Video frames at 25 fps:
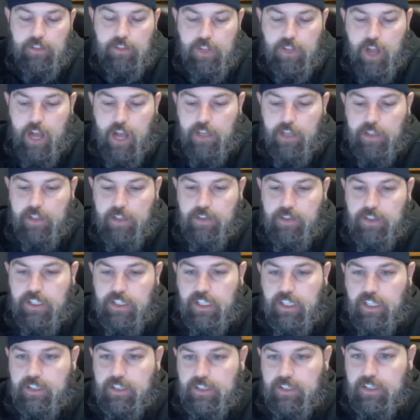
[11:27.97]
trying to use
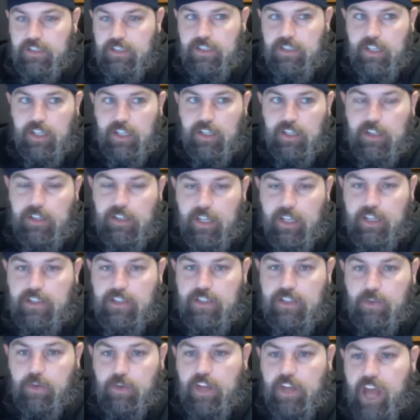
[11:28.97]
the existing
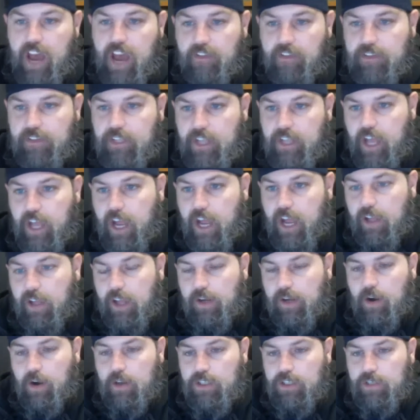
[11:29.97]
things that we have today,
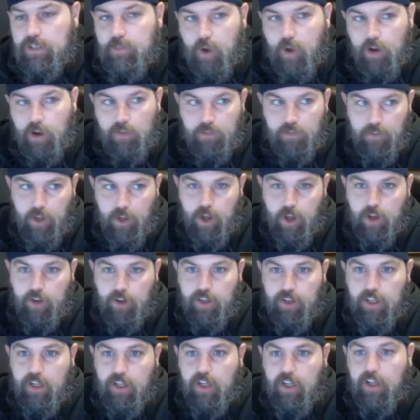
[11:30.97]
like our
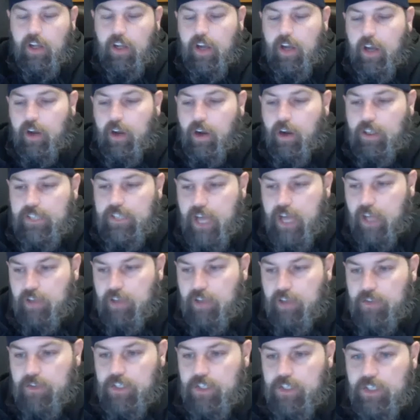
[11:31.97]
smartphone and our
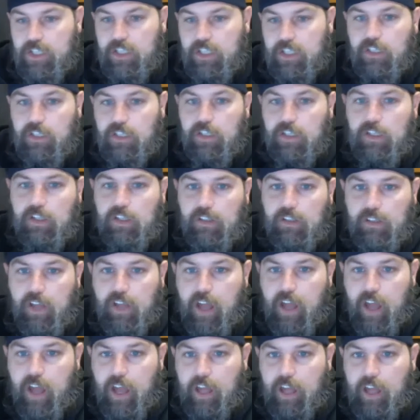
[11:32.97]
television
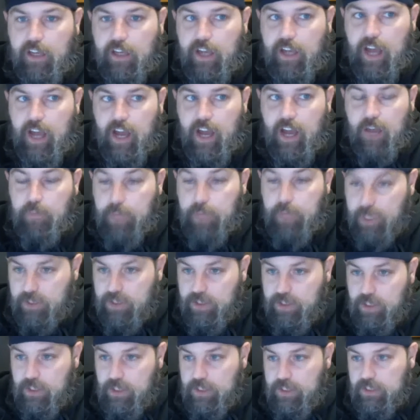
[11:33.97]
and
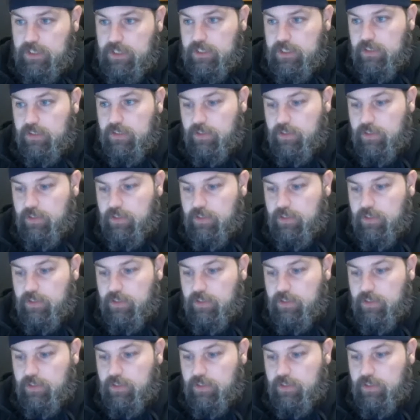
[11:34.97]
pictures,